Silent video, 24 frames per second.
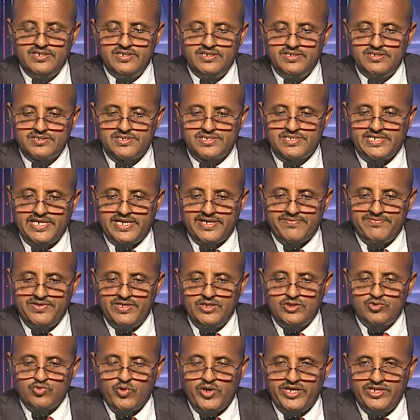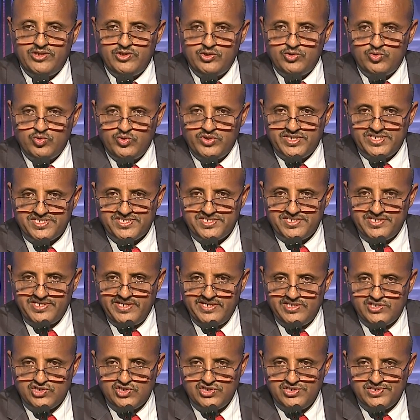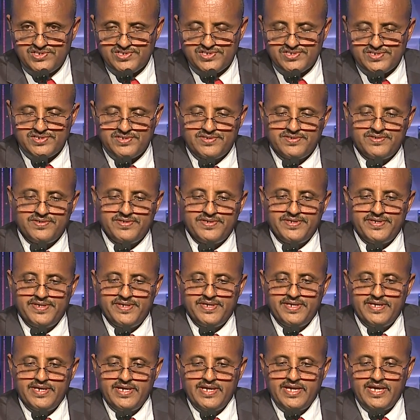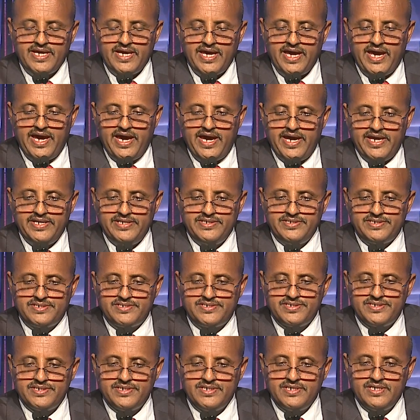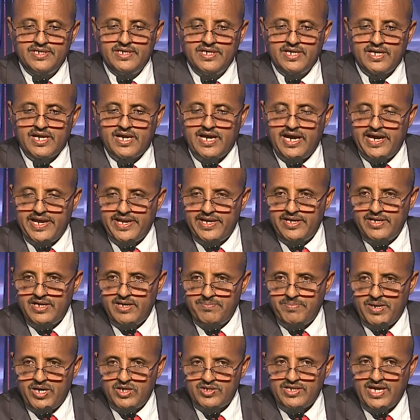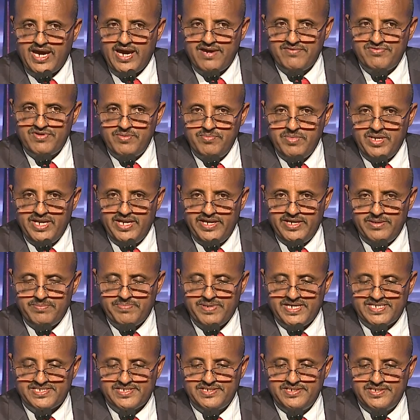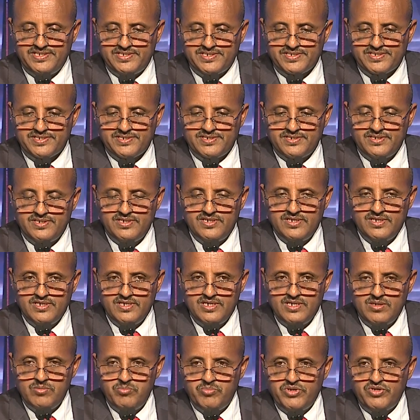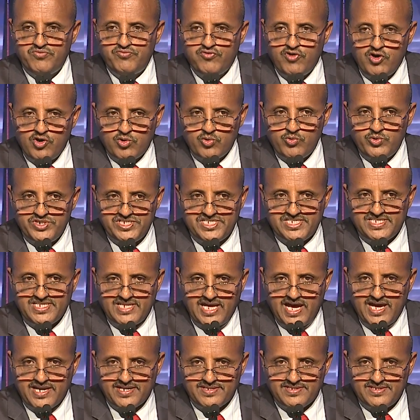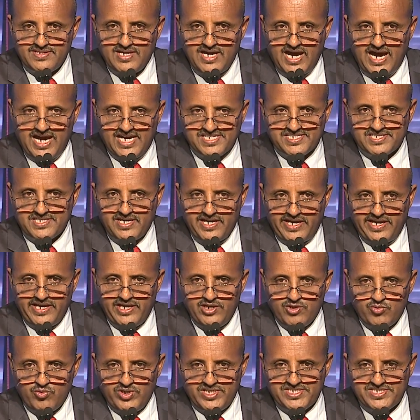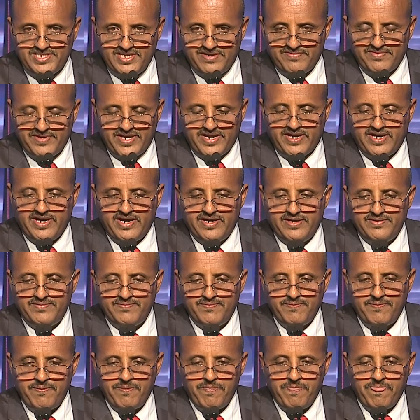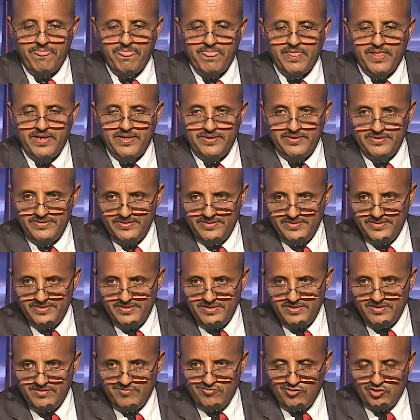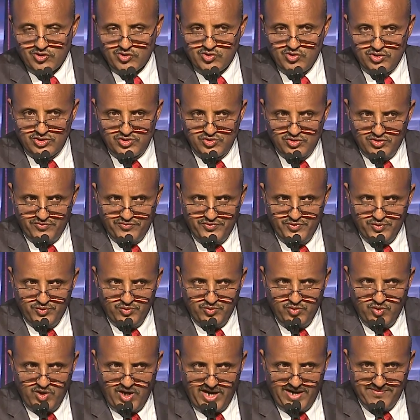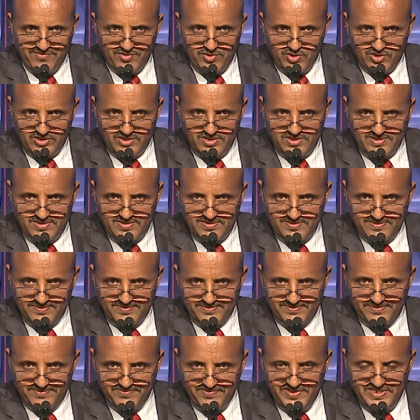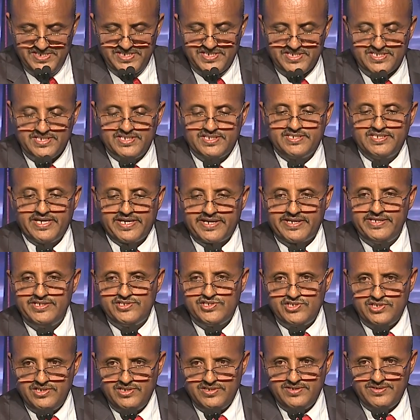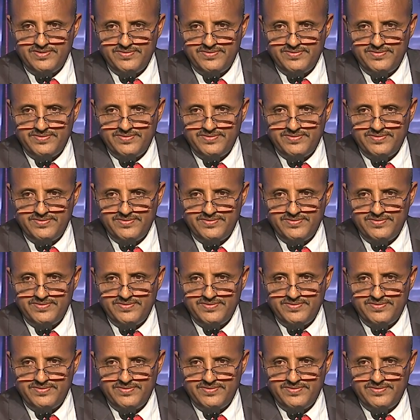serving 22 destinations and carrying about 500,000 passengers. Before we start Askai in West Africa, for those of you who have not visited the region,